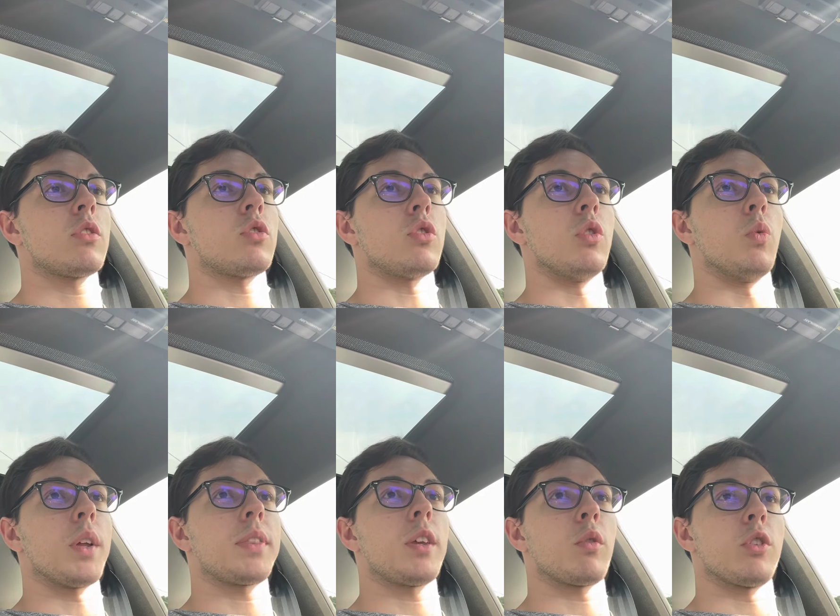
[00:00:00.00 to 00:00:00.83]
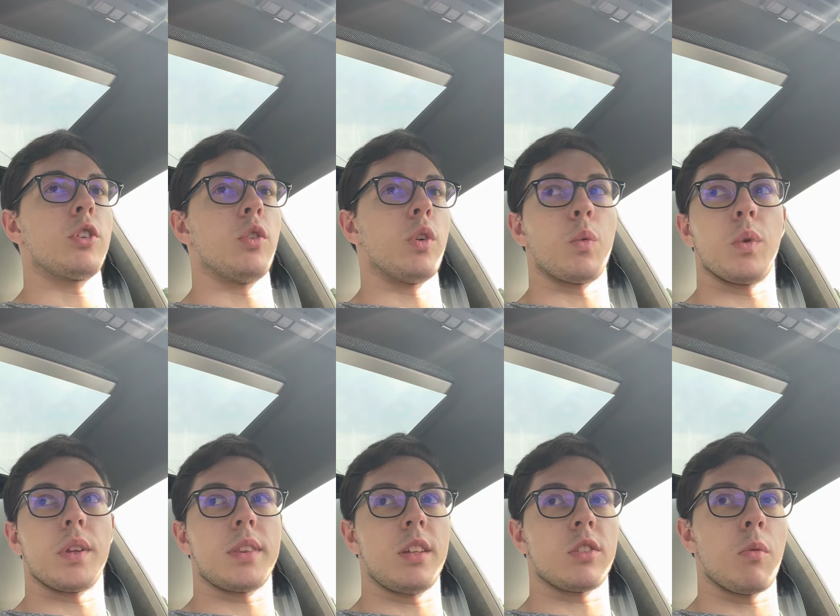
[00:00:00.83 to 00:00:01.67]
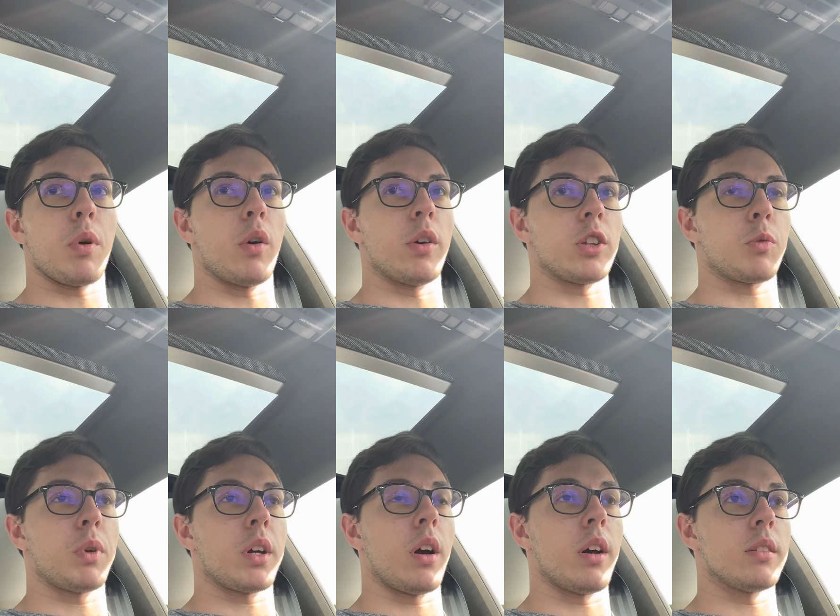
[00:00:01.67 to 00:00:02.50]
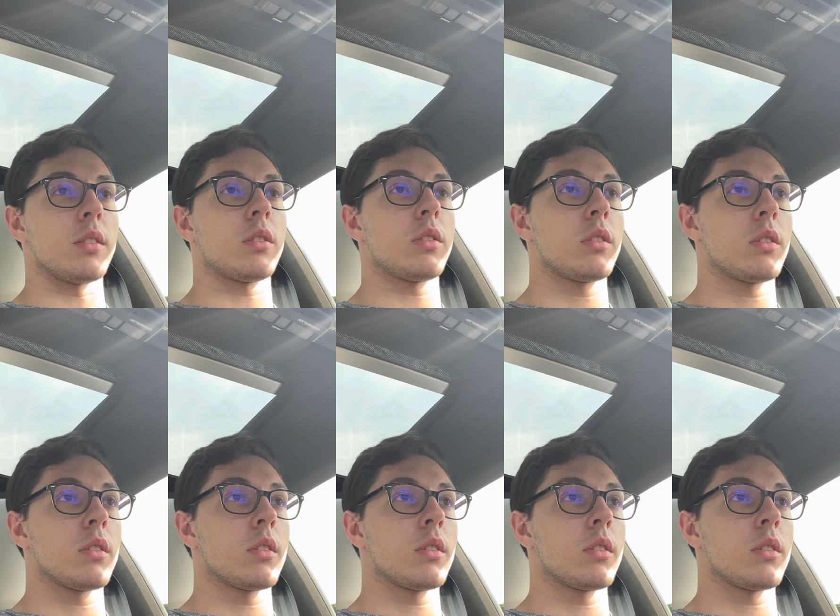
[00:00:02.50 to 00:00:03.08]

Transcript: to what they were doing with these components, because